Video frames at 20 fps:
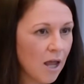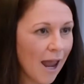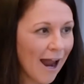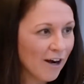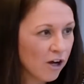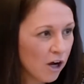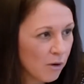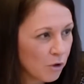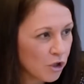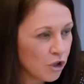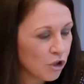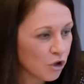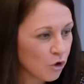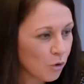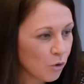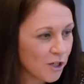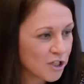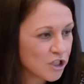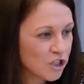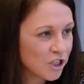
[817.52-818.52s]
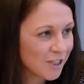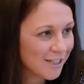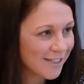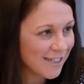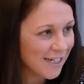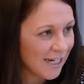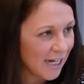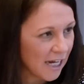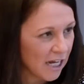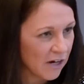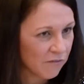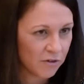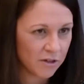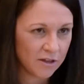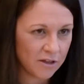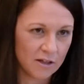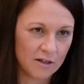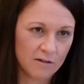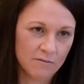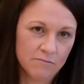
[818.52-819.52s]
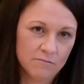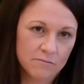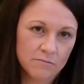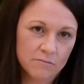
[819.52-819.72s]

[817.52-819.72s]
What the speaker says: And I want you to question everything.